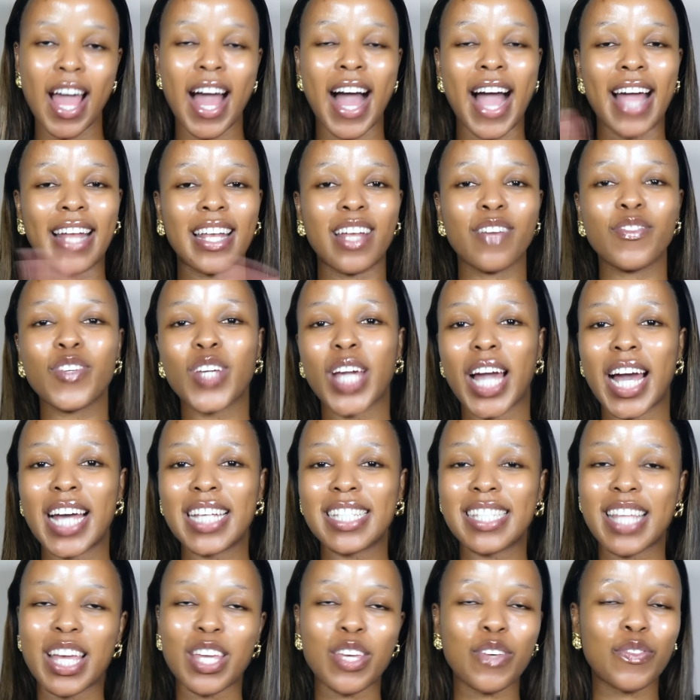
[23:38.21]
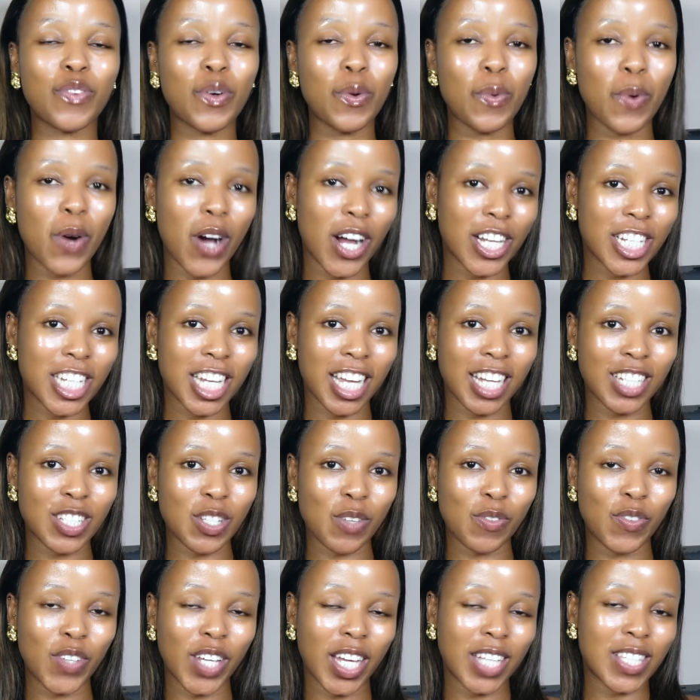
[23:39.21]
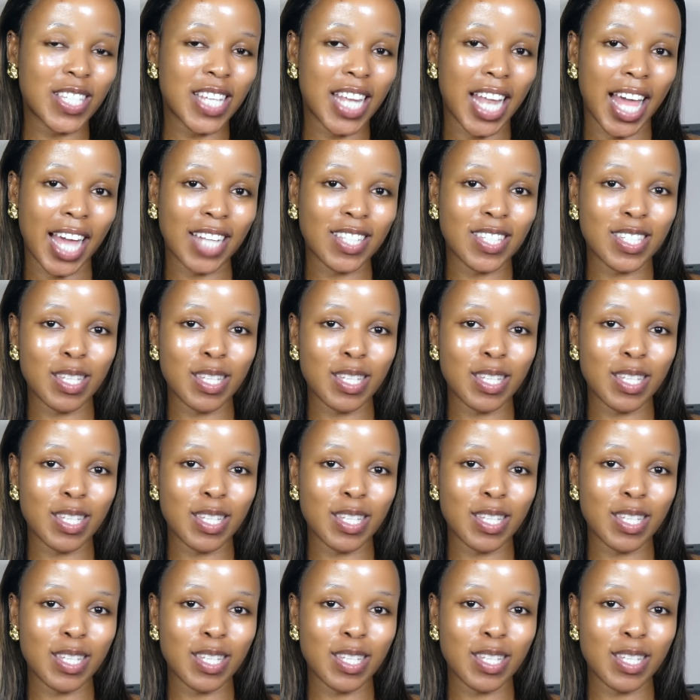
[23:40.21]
I love you guys. Thank you for watching. Don't forget to like,